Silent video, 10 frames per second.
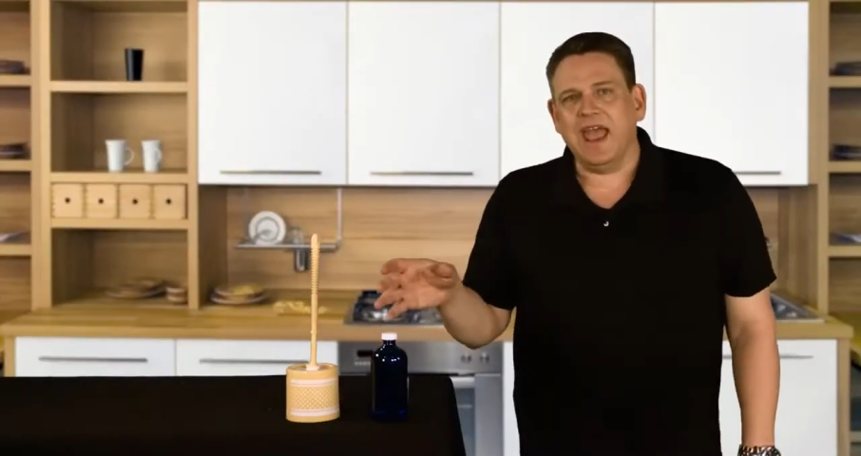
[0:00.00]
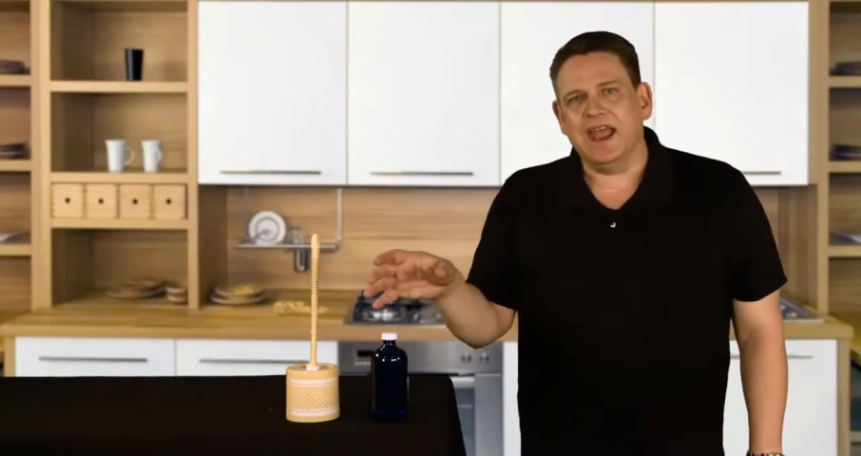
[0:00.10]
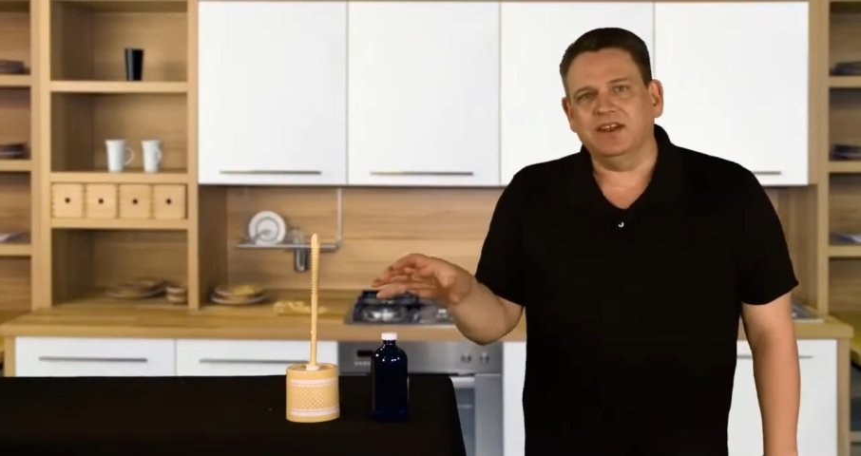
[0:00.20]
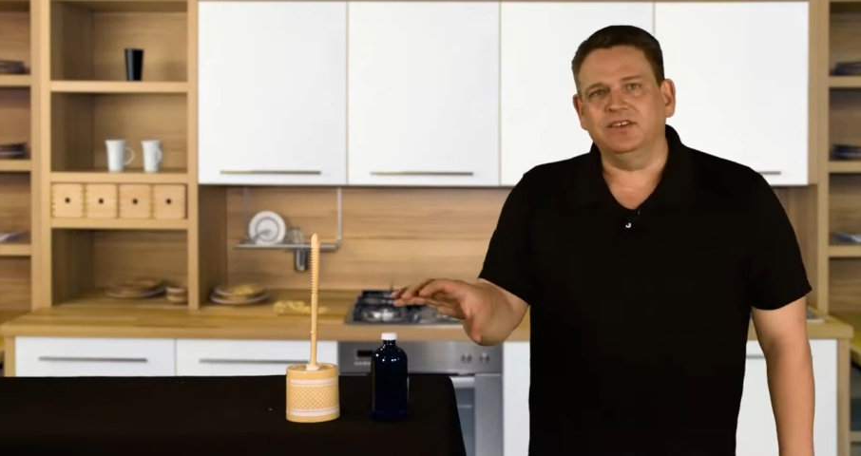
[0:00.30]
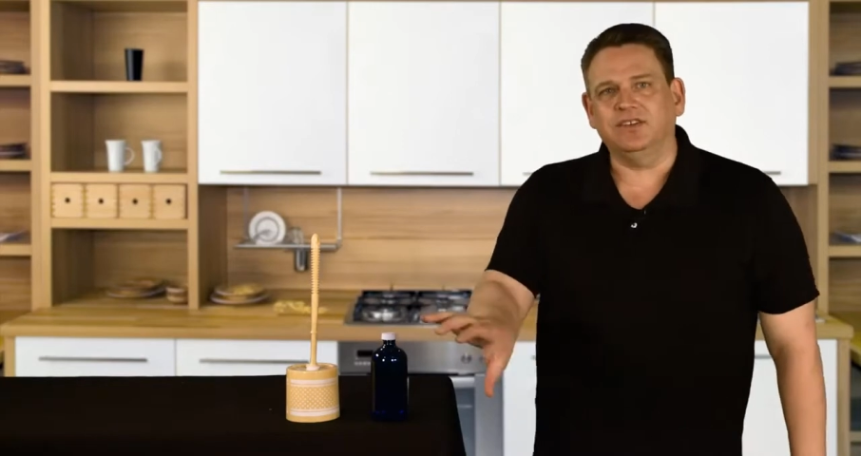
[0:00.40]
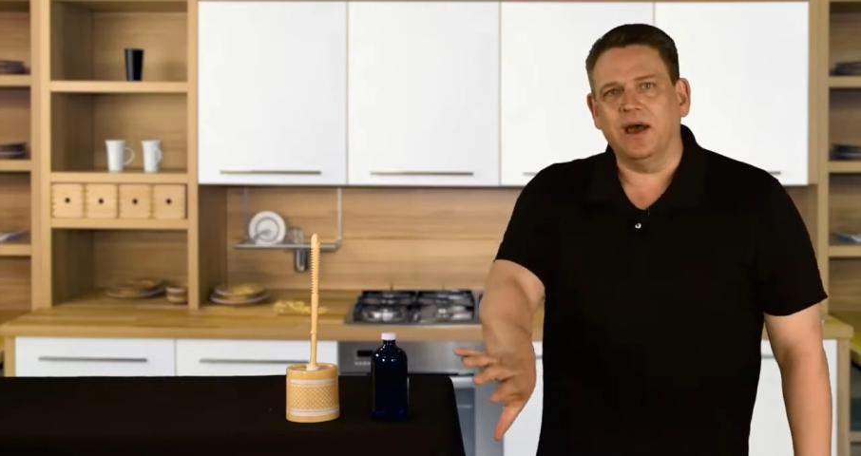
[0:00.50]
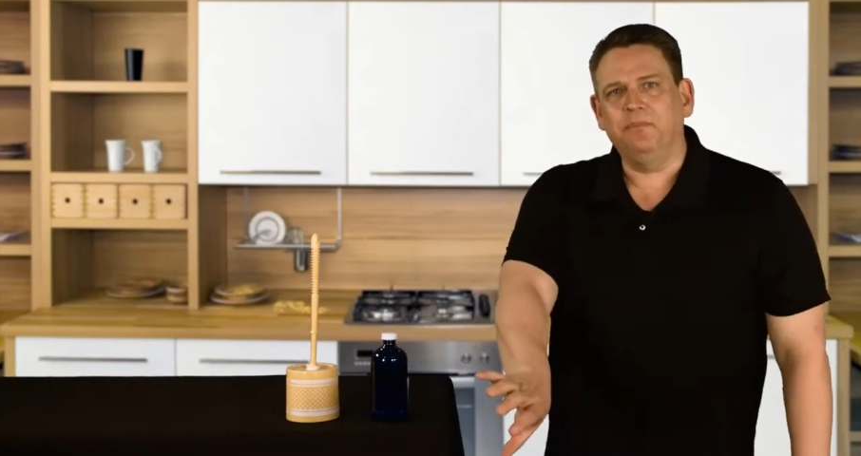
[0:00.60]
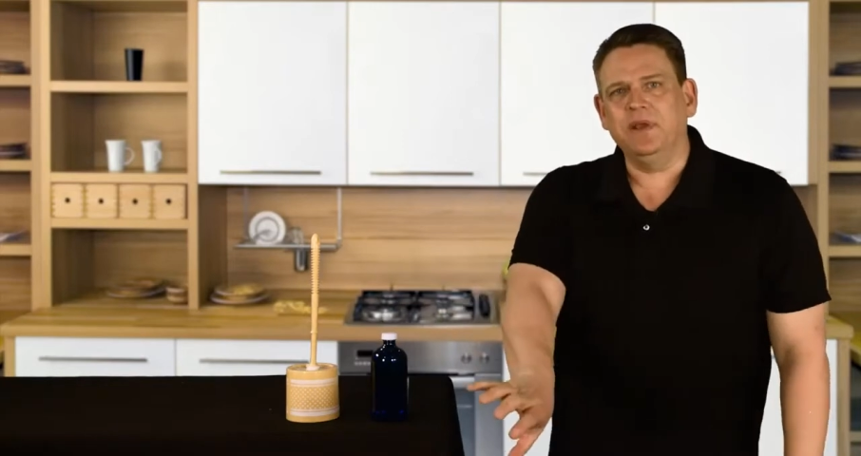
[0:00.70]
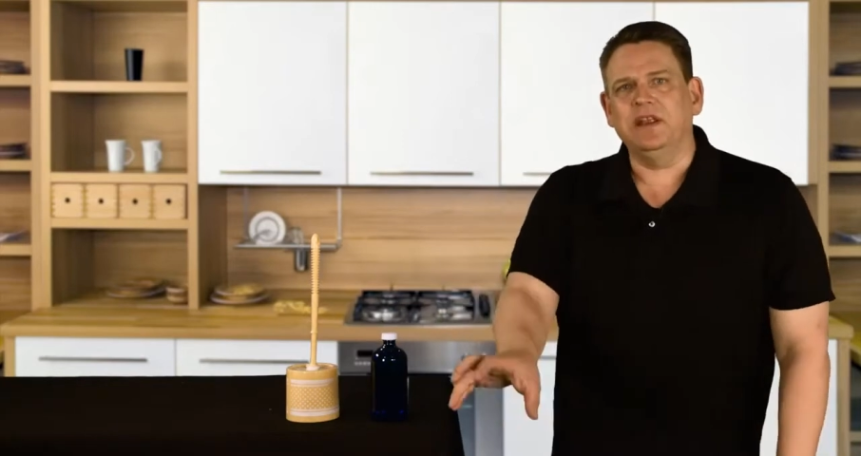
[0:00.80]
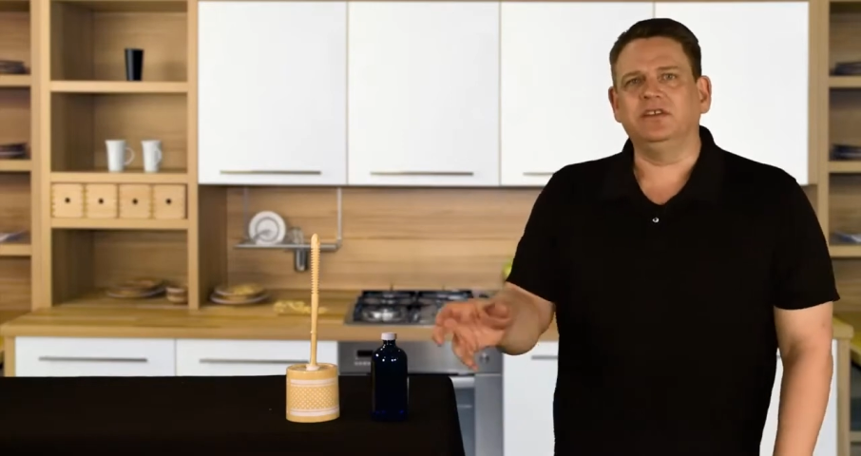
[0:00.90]
and
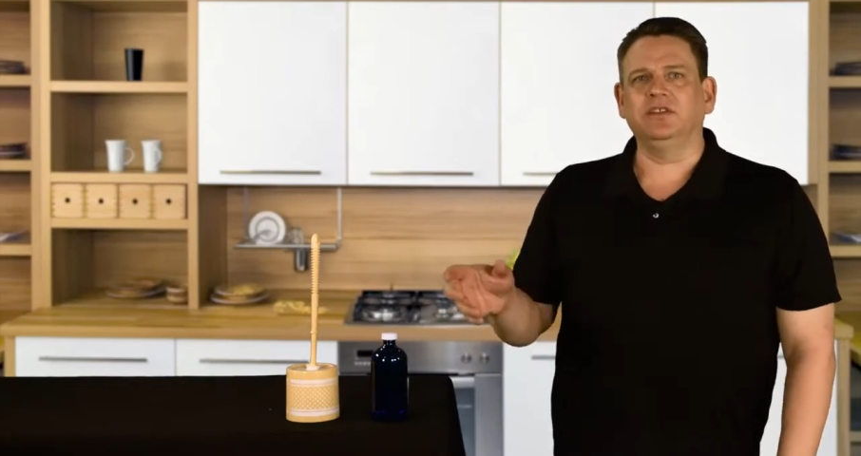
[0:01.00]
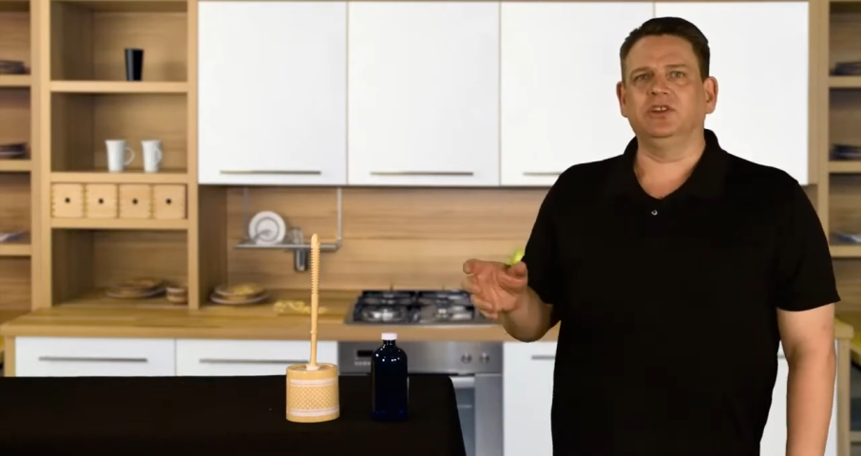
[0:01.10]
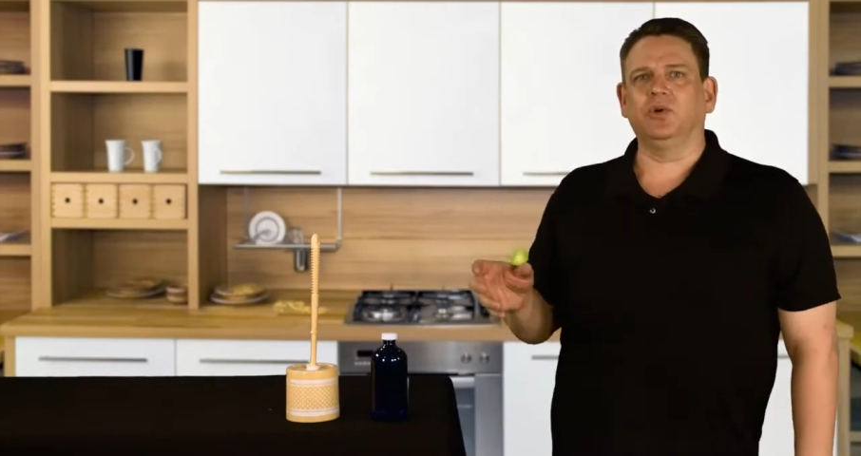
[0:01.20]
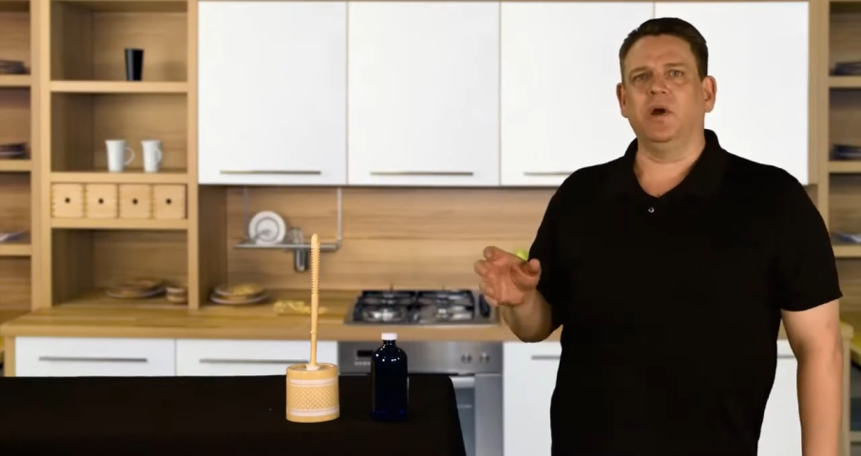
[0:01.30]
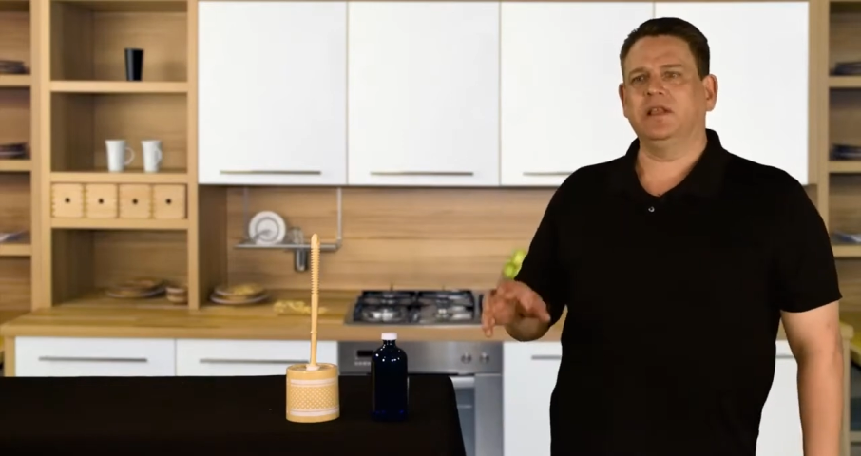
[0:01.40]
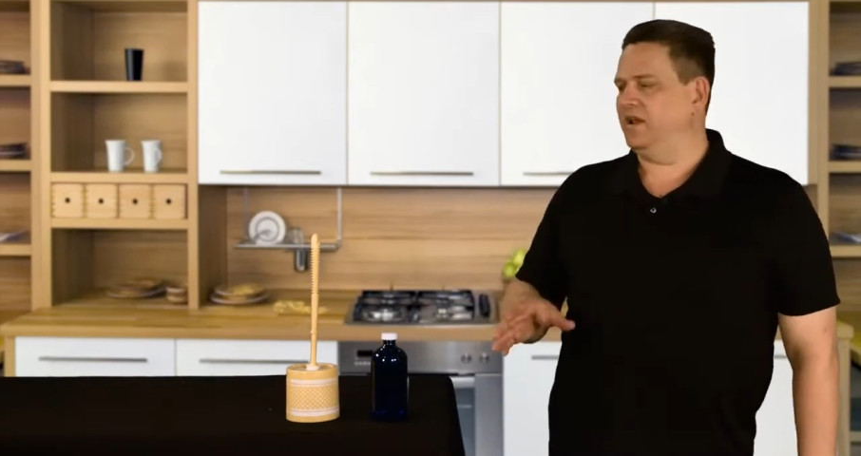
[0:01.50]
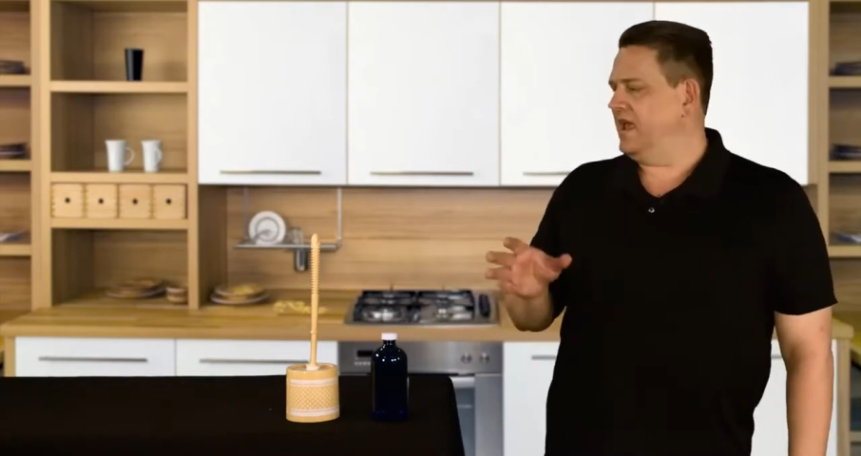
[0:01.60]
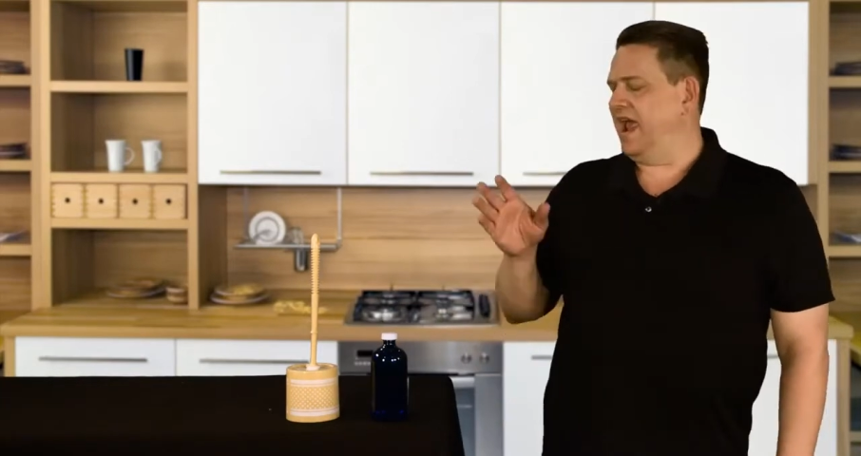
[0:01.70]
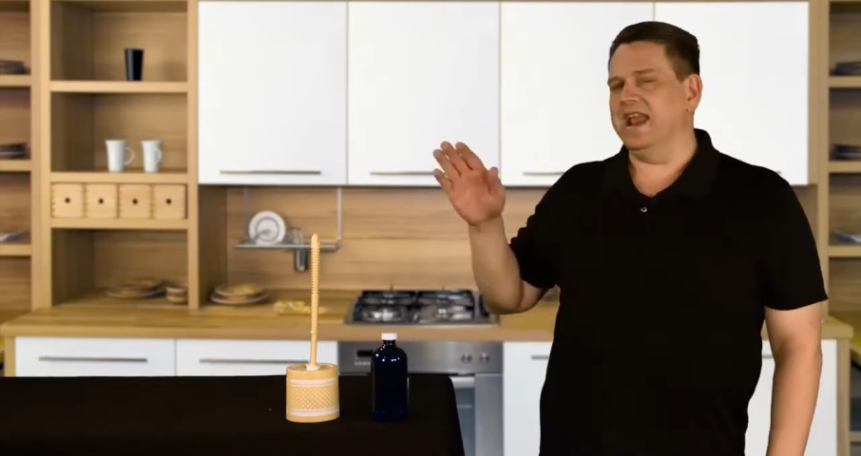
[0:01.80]
dump it into the toilet,